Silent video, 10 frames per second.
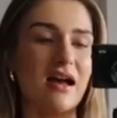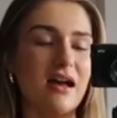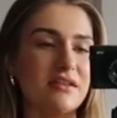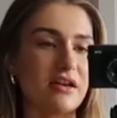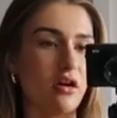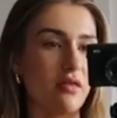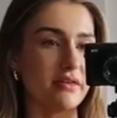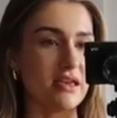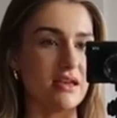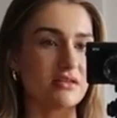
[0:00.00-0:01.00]
and I got
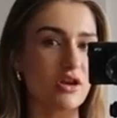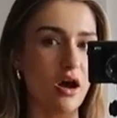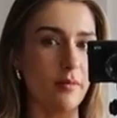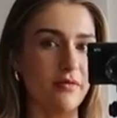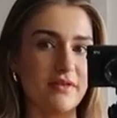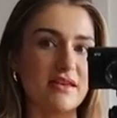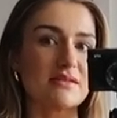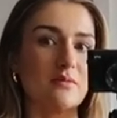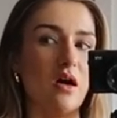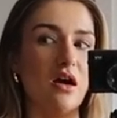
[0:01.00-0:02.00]
the top for
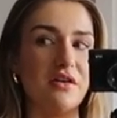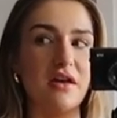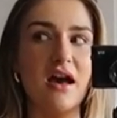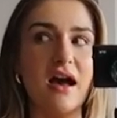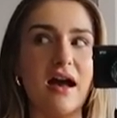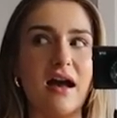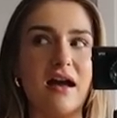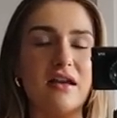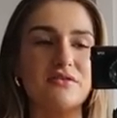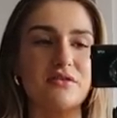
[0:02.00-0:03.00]
this one
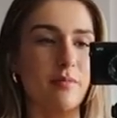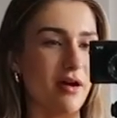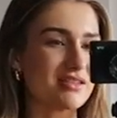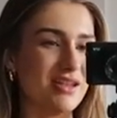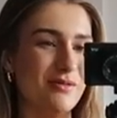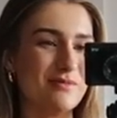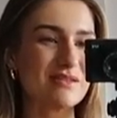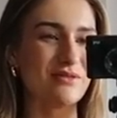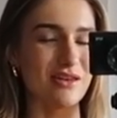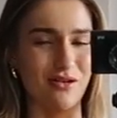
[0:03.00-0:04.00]
and the
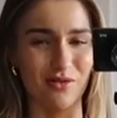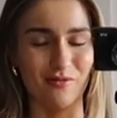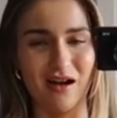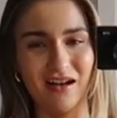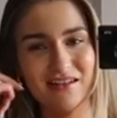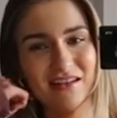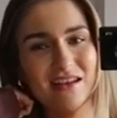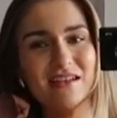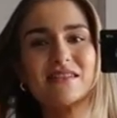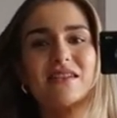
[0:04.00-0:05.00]
bottoms for the other one.
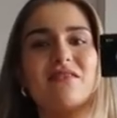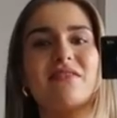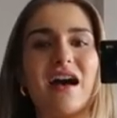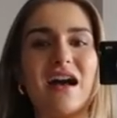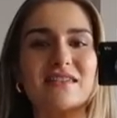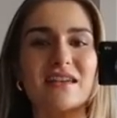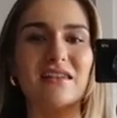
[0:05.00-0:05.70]
So that's